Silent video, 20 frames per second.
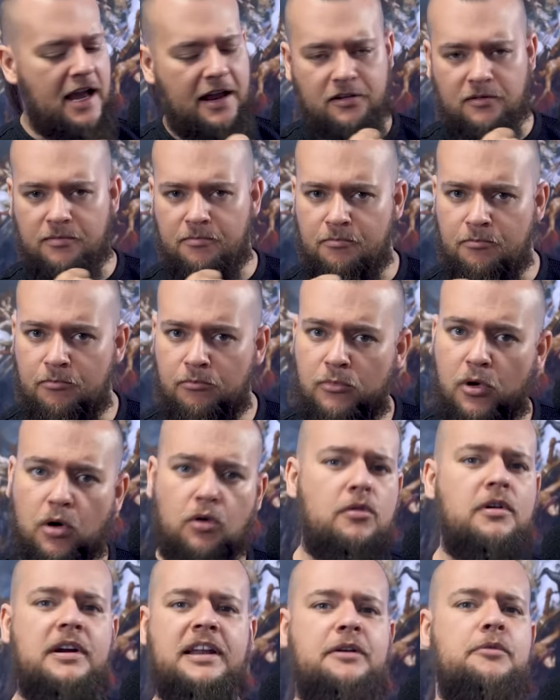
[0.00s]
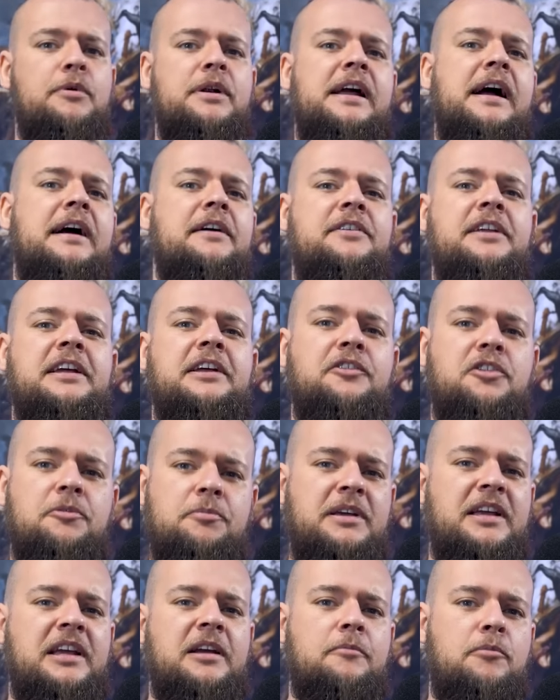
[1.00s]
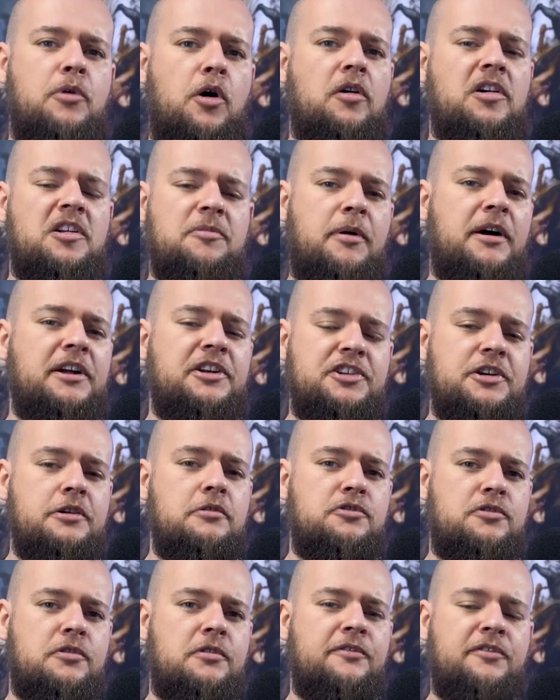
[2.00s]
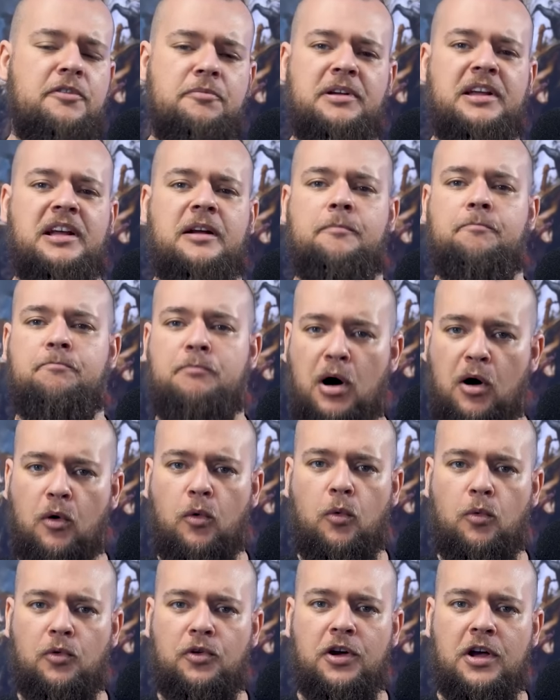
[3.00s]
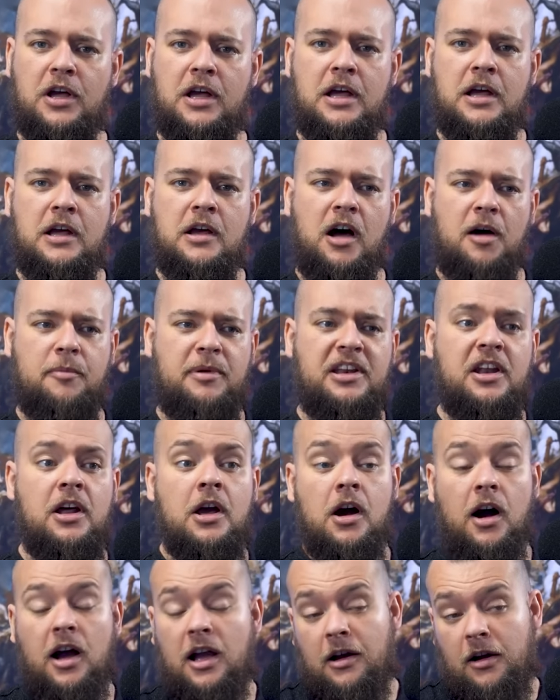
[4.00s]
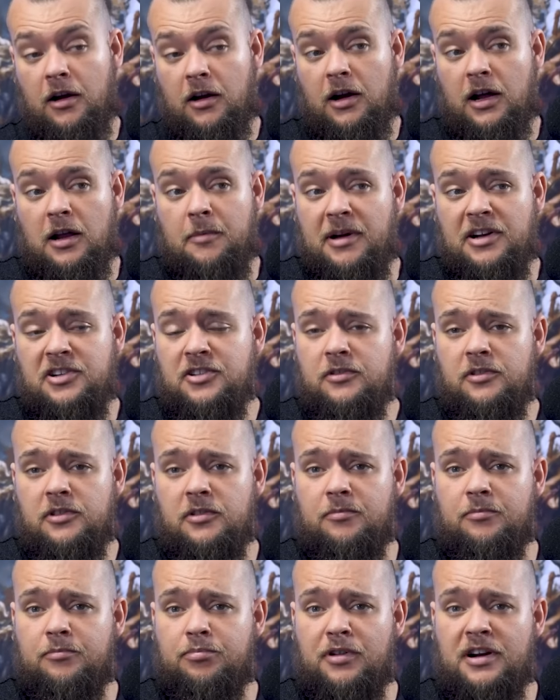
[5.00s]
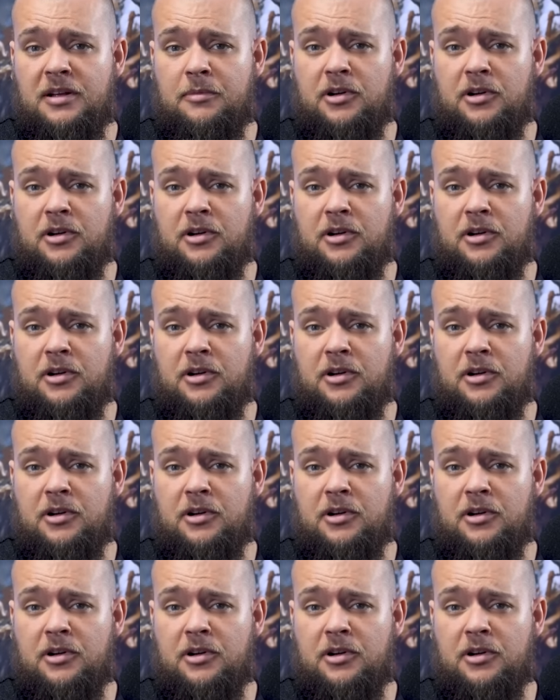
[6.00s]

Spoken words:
and morally reacting to being mocked by children for being bold. I mean, I imagine that pretty